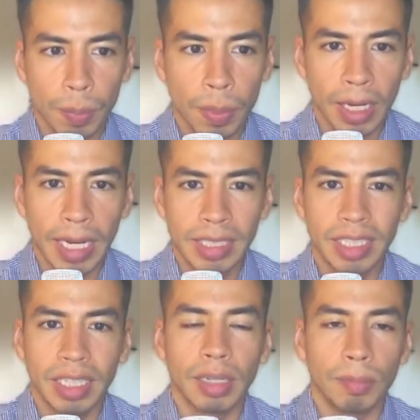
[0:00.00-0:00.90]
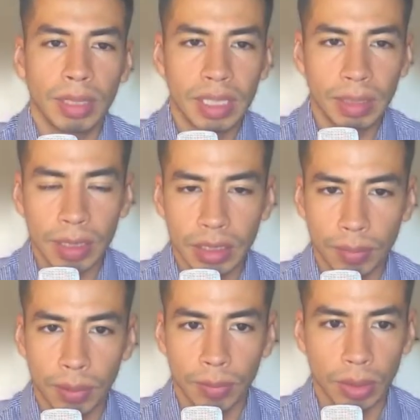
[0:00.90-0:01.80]
And it's going to completely mess up your
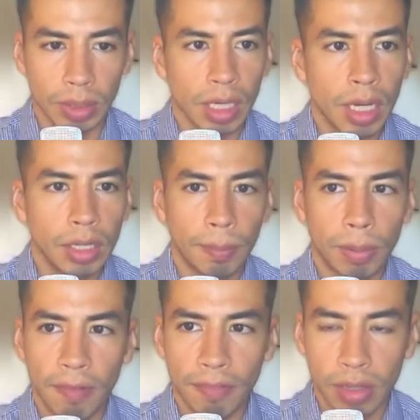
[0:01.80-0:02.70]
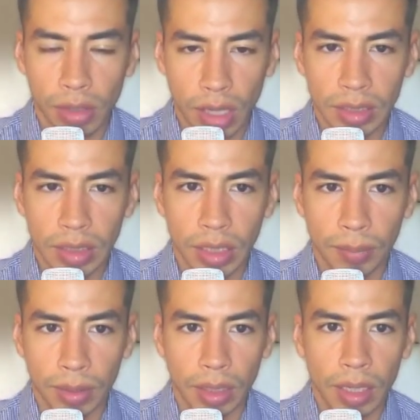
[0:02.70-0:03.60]
books. Your profit and loss is going to be